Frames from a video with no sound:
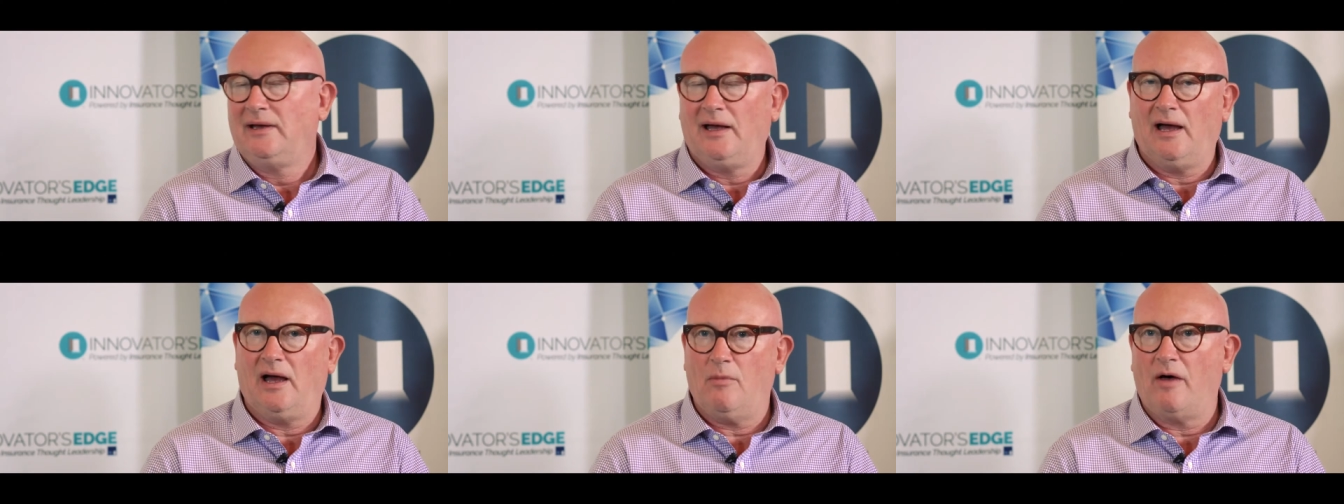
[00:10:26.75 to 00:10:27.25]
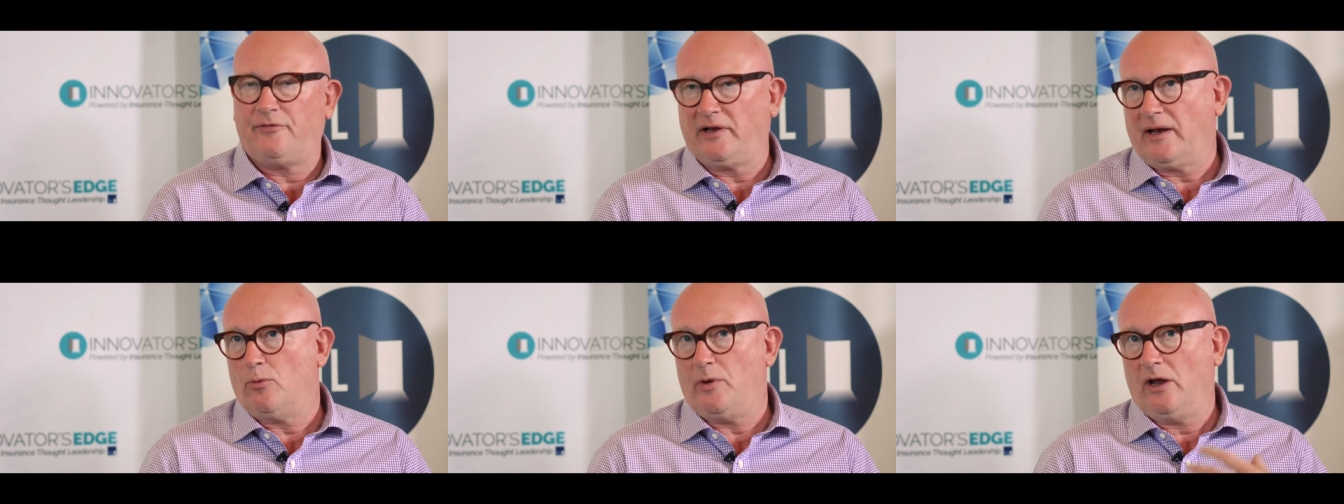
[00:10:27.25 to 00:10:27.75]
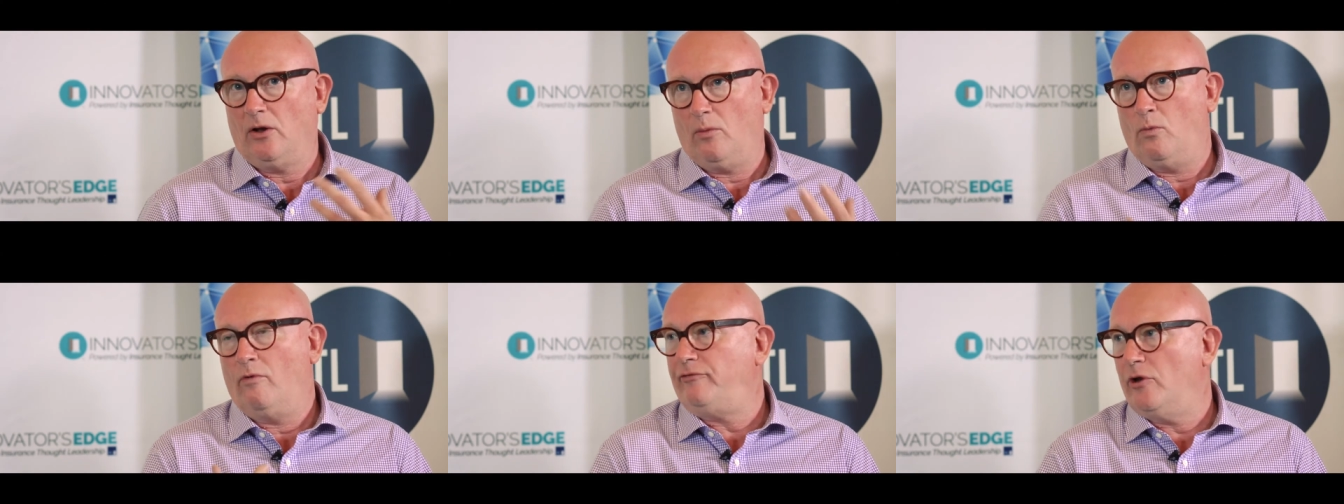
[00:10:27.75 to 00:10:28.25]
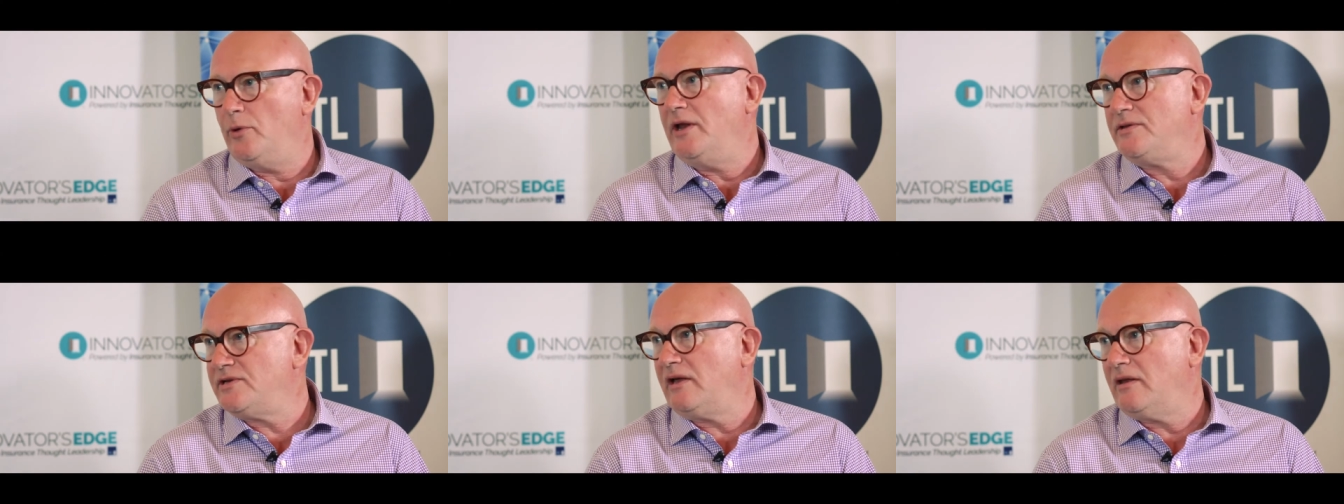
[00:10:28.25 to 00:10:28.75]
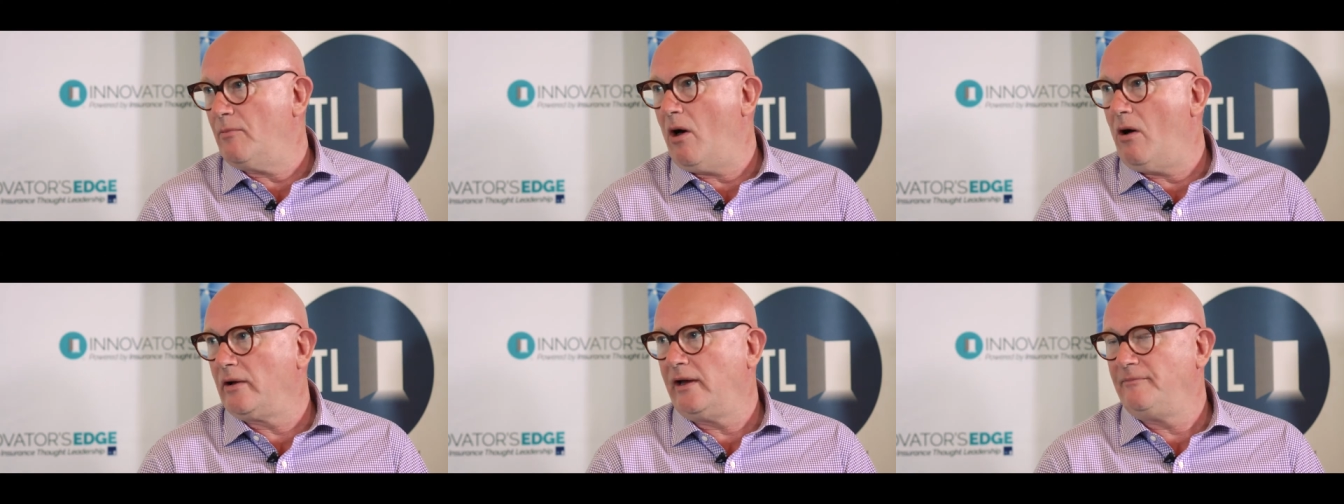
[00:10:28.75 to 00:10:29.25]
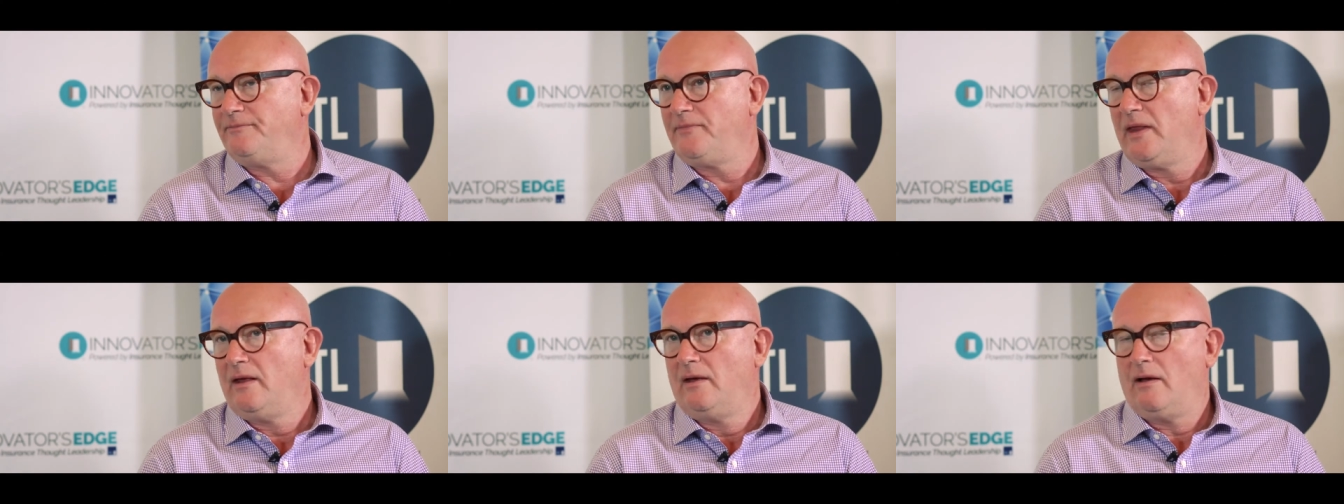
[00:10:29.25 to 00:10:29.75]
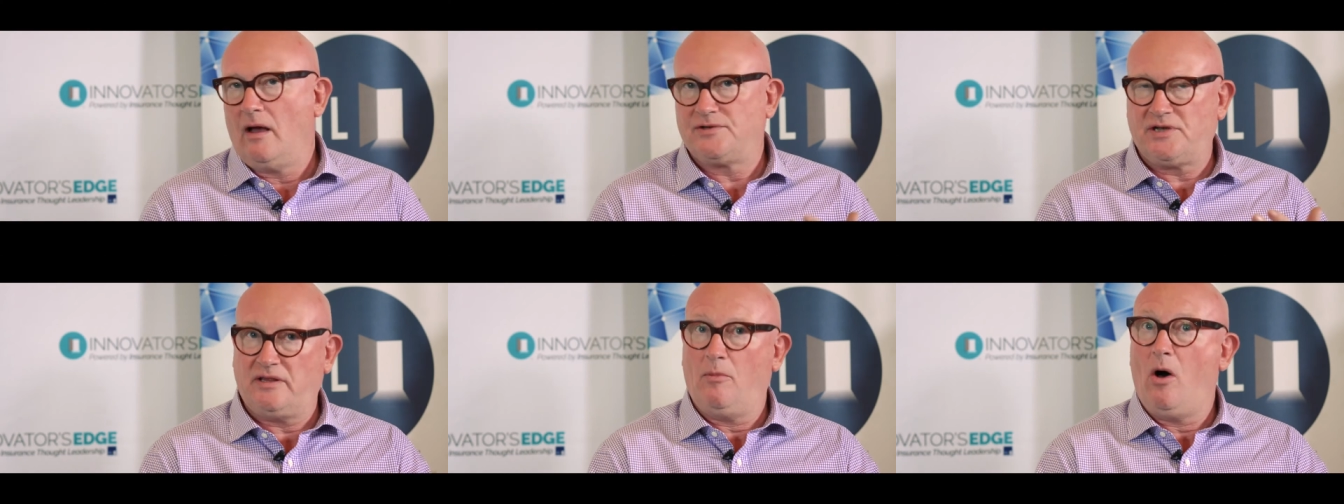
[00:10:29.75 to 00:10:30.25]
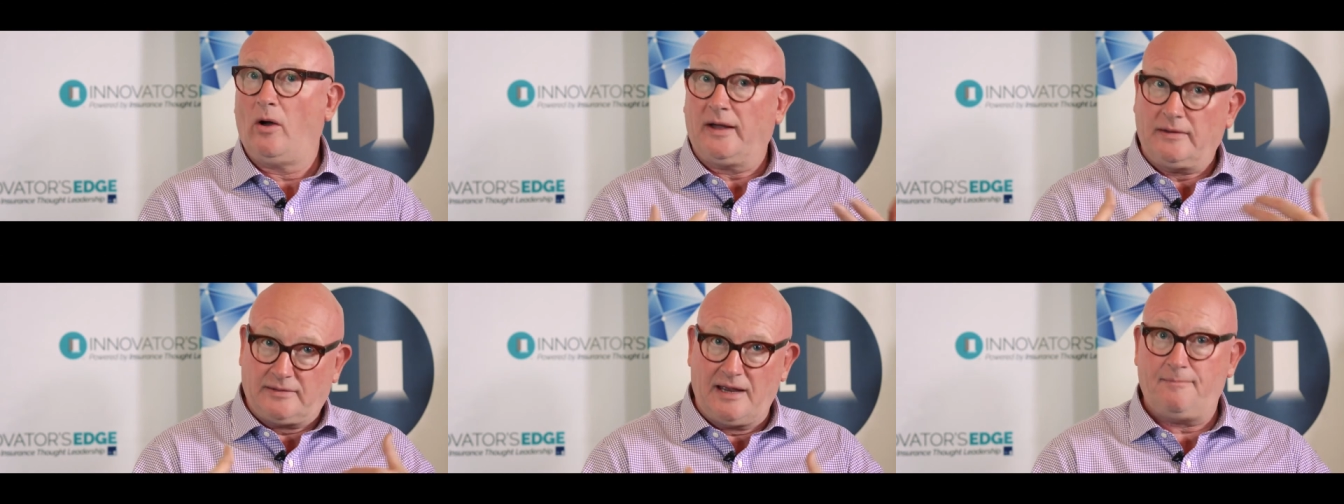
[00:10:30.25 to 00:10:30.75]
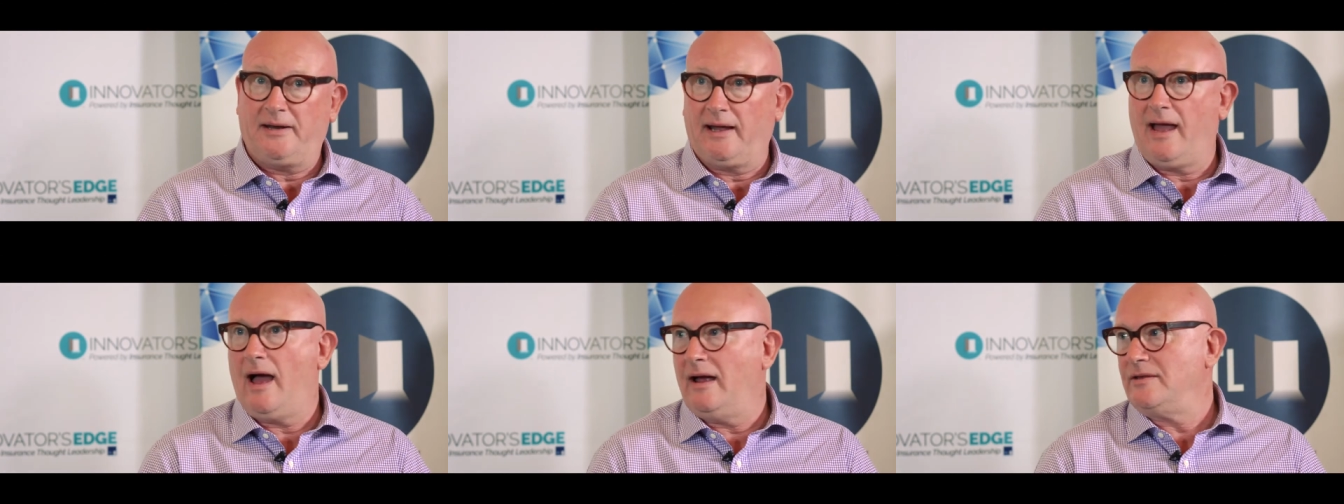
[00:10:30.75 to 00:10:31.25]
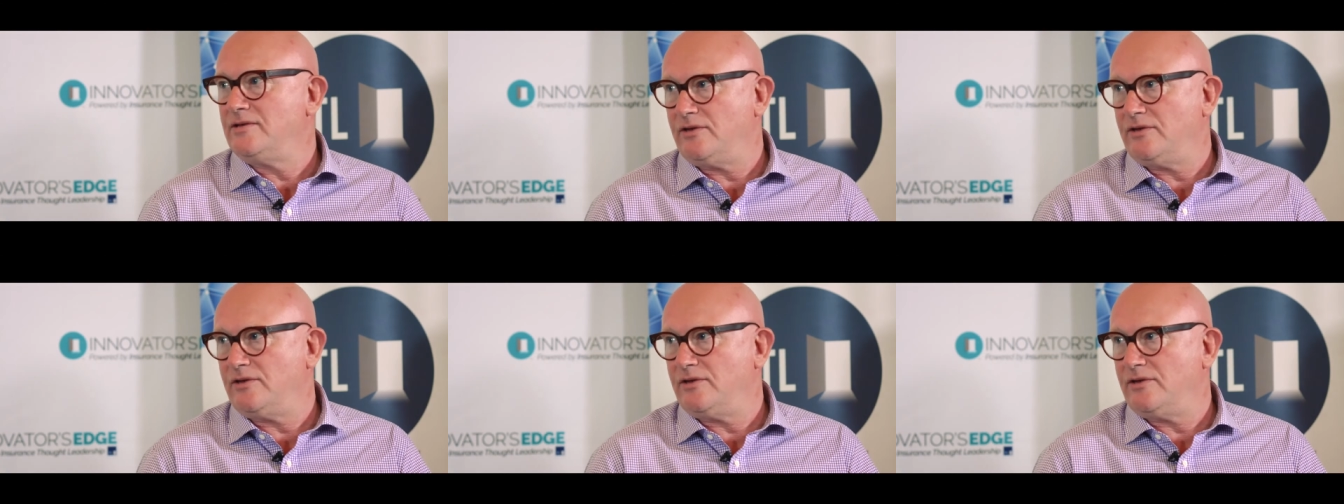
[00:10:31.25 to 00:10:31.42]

I think there'll be a lot more fluidity in the market. I see the market deepening out into